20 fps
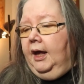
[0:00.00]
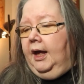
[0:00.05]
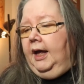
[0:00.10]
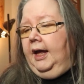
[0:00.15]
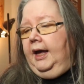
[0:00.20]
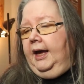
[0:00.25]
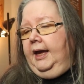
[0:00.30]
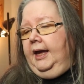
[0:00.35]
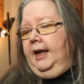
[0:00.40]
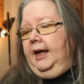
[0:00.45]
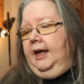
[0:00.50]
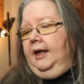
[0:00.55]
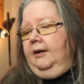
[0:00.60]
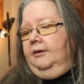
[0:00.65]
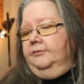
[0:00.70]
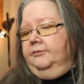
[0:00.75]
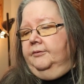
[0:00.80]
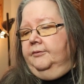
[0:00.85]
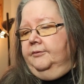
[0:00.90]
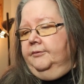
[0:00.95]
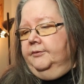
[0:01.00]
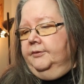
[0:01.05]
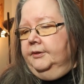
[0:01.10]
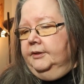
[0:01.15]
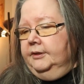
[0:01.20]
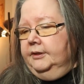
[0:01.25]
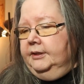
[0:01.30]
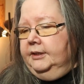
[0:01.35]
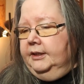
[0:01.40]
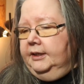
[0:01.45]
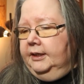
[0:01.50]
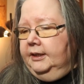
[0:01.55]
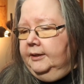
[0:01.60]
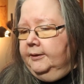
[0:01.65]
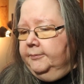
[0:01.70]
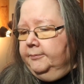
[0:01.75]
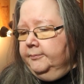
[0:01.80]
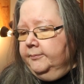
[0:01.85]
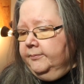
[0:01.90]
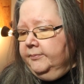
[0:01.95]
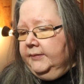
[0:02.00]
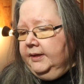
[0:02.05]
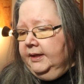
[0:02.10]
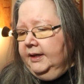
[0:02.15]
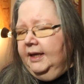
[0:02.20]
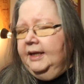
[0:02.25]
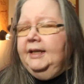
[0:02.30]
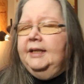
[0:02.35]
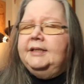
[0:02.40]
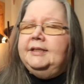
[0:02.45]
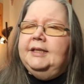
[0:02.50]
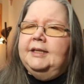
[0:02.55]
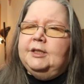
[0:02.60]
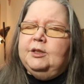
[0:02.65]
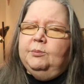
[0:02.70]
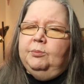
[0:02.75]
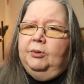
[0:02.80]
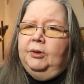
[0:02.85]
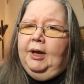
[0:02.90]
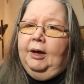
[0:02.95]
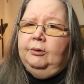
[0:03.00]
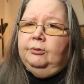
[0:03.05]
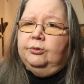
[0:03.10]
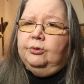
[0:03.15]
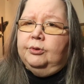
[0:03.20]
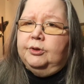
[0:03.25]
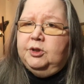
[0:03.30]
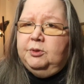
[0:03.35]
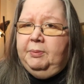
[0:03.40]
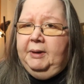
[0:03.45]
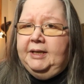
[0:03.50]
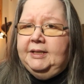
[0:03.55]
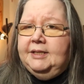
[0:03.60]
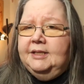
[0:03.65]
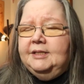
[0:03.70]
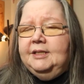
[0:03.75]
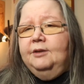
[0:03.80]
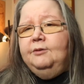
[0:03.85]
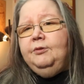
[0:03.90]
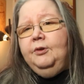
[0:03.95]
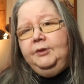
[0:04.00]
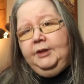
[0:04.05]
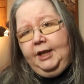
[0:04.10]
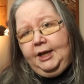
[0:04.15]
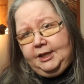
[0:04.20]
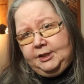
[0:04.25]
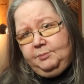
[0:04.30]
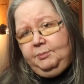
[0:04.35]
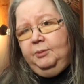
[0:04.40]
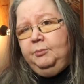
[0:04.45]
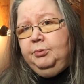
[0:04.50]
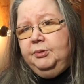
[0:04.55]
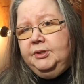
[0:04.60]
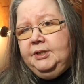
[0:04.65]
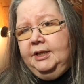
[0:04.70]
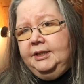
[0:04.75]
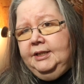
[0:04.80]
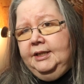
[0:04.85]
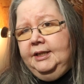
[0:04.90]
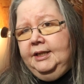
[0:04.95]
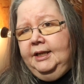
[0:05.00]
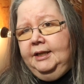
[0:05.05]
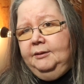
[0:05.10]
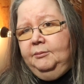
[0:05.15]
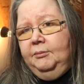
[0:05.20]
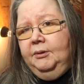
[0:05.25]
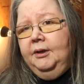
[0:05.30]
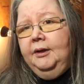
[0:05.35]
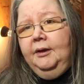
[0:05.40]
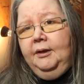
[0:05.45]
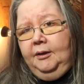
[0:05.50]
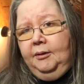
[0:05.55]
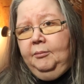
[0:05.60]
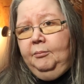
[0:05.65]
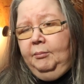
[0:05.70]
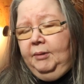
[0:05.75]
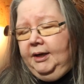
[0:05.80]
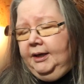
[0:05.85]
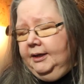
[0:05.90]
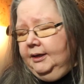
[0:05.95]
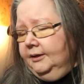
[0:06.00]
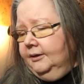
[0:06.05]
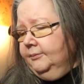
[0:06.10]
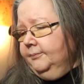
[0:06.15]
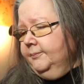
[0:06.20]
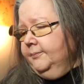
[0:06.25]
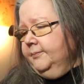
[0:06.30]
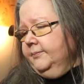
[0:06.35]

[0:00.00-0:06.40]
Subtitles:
I have the inaccessible outdoor spaces info that has been presented in my